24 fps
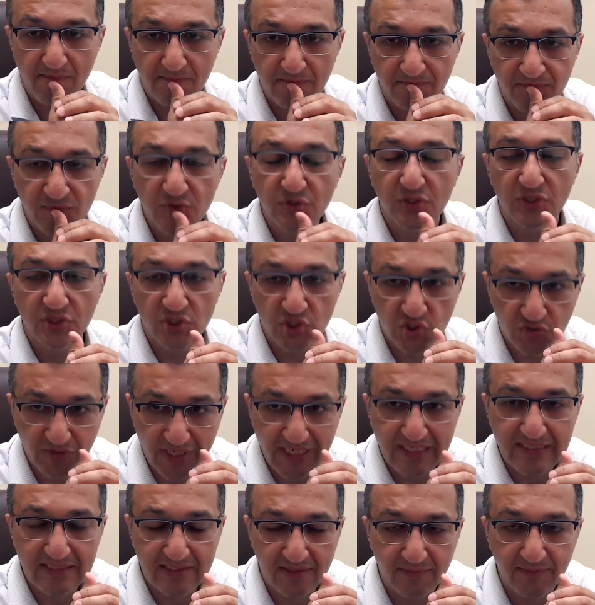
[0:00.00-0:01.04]
You can
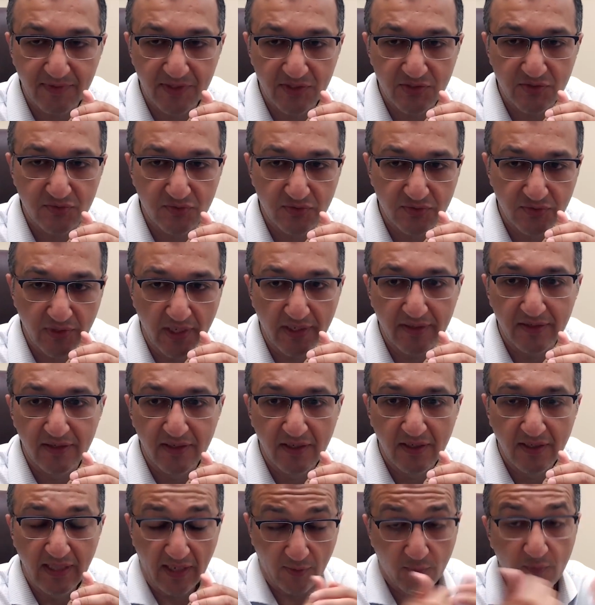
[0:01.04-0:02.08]
train somebody to do that.
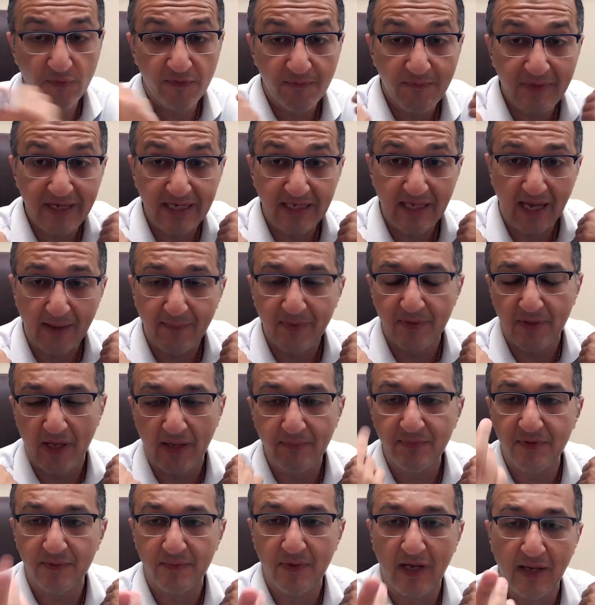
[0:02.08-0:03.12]
Like with me, I'm
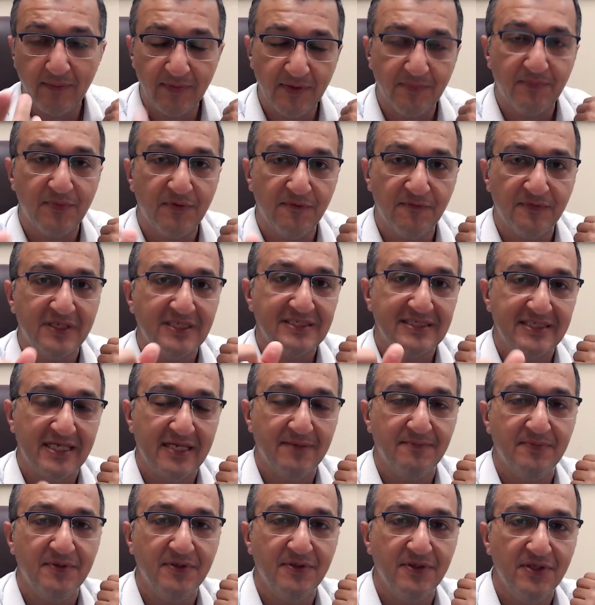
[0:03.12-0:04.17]
the perfect
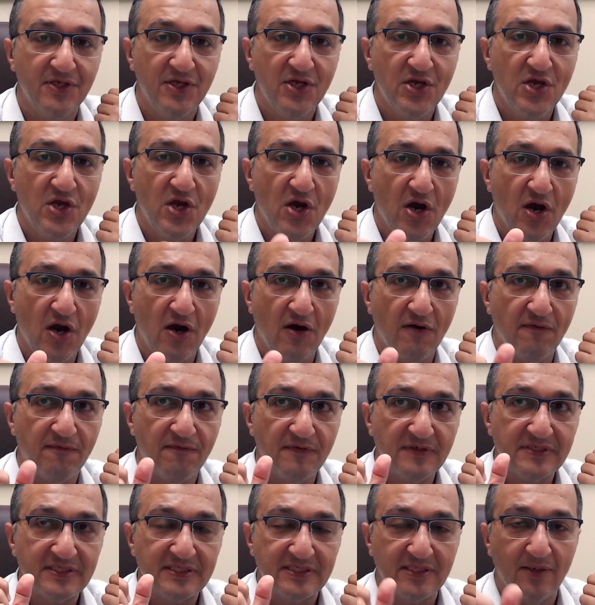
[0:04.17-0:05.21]
example of
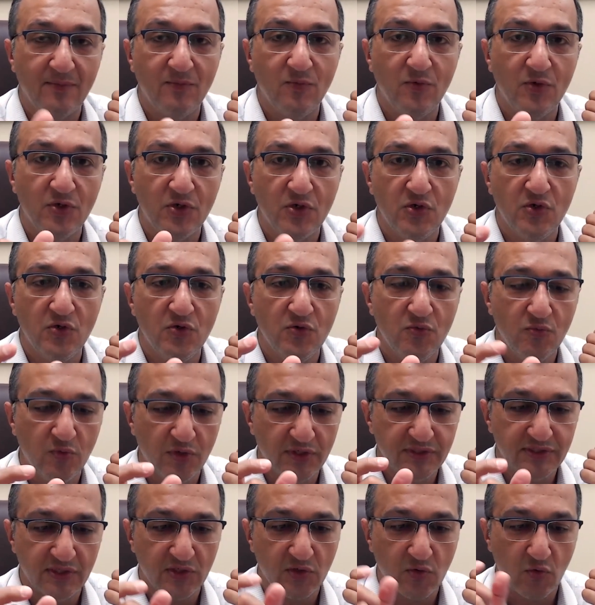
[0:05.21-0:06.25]
someone who
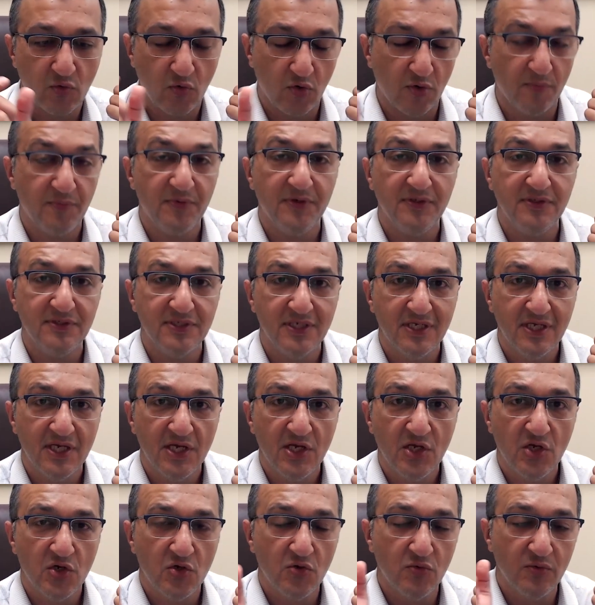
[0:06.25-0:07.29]
was in corporate,
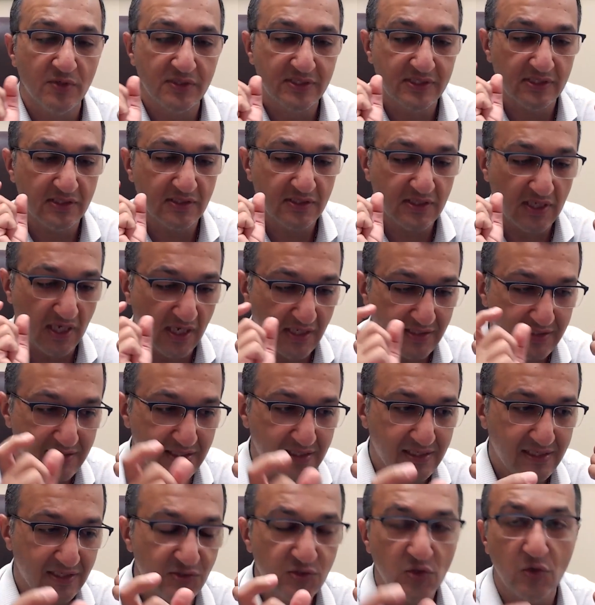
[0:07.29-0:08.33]
who was
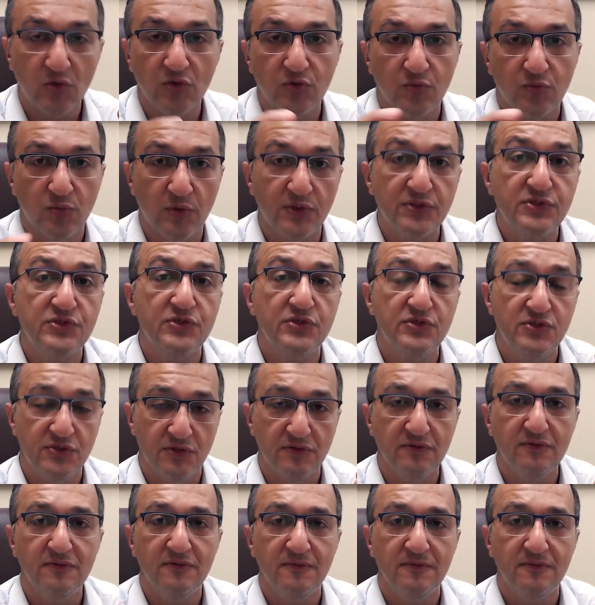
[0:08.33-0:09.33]
constantly told what to do,